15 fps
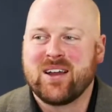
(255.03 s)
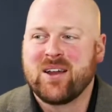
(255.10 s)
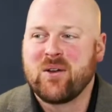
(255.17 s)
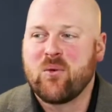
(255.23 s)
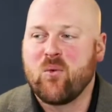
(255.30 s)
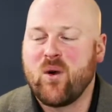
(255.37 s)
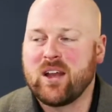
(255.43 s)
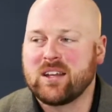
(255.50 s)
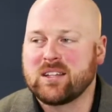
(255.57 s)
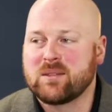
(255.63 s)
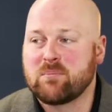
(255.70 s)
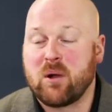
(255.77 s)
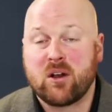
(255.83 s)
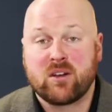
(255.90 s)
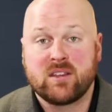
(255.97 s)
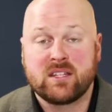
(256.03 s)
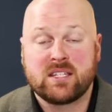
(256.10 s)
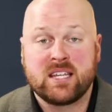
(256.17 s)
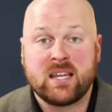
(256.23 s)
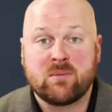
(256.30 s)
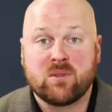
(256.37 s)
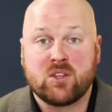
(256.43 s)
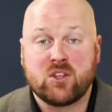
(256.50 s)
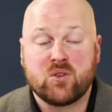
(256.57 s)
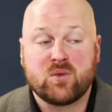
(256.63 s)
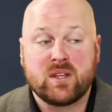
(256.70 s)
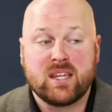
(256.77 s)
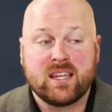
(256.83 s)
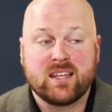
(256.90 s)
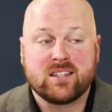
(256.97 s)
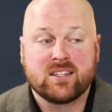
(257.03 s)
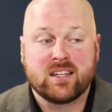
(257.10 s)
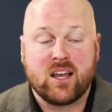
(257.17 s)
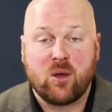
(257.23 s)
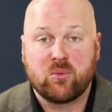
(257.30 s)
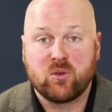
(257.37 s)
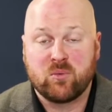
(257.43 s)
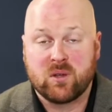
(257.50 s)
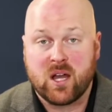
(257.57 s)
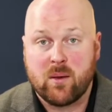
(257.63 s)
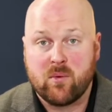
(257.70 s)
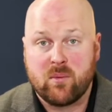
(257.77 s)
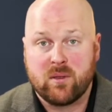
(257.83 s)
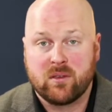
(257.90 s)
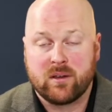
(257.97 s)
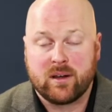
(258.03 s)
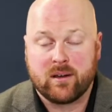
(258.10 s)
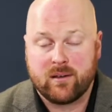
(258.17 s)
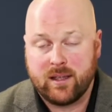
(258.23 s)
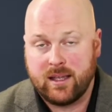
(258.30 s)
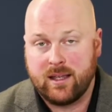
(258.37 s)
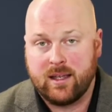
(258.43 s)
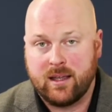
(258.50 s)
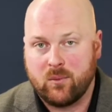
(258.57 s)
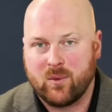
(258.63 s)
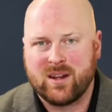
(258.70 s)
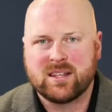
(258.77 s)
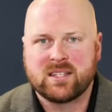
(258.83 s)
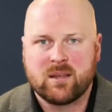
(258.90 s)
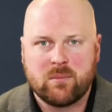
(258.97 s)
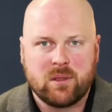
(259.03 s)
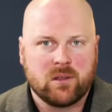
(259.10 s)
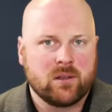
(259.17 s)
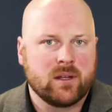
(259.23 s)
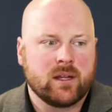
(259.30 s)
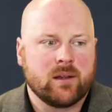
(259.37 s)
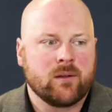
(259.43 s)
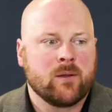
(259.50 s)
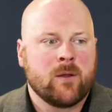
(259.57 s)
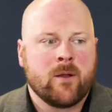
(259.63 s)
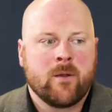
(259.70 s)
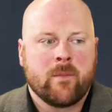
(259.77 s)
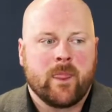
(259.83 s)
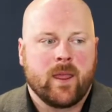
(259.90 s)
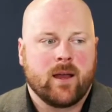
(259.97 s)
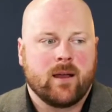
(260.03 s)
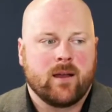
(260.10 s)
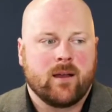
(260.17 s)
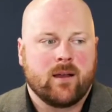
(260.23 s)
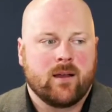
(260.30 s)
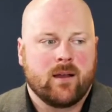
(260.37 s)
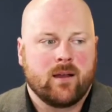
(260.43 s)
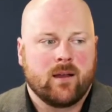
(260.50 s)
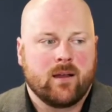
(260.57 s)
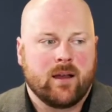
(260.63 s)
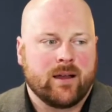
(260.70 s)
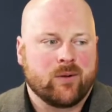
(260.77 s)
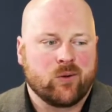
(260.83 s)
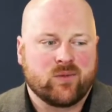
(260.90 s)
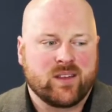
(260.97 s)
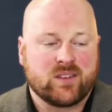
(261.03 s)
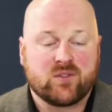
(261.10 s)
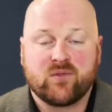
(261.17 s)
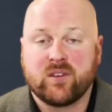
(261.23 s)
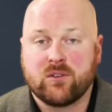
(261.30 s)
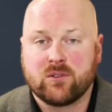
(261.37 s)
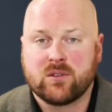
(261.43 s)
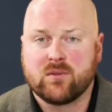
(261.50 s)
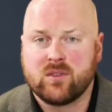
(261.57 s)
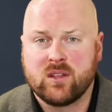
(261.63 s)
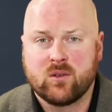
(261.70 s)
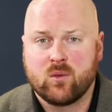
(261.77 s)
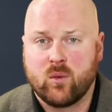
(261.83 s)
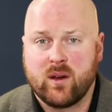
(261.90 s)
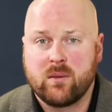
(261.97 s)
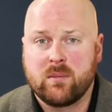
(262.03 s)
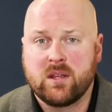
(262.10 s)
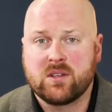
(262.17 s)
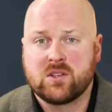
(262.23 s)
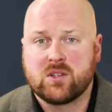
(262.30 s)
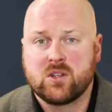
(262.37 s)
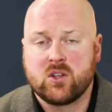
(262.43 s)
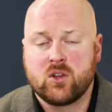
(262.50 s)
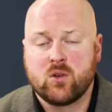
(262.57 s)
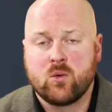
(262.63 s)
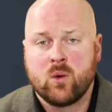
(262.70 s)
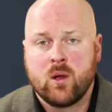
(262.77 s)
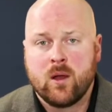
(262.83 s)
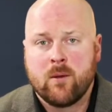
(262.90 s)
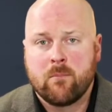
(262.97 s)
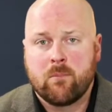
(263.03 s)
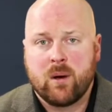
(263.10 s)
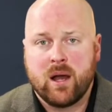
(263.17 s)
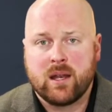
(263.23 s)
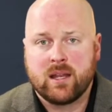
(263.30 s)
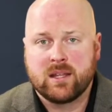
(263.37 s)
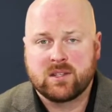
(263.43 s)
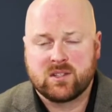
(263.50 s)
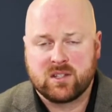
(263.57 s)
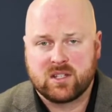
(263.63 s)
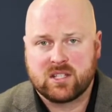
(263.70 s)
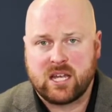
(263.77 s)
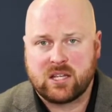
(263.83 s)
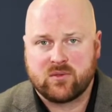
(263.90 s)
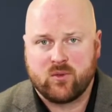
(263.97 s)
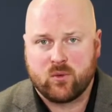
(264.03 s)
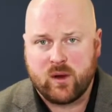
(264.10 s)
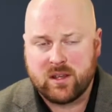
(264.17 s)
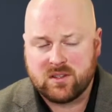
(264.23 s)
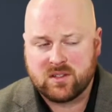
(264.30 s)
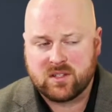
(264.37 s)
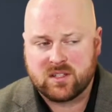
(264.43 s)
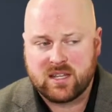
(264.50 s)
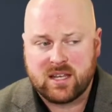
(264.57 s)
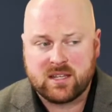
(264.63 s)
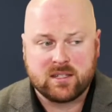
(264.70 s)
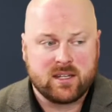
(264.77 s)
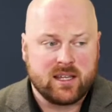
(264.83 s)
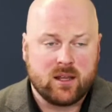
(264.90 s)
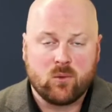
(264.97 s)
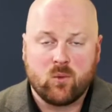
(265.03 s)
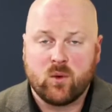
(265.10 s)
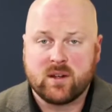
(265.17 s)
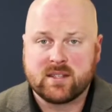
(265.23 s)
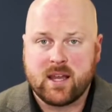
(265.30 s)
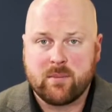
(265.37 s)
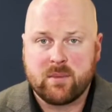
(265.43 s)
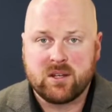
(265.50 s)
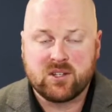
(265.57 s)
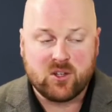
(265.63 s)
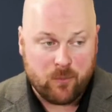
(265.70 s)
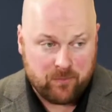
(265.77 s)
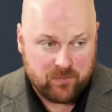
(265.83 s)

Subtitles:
what part of the team that you need to help you become a millionaire. And when I say millionaire, I don't know if that's figuratively or what it means to you, but it's successful, right? Success. And again, what does that mean to you?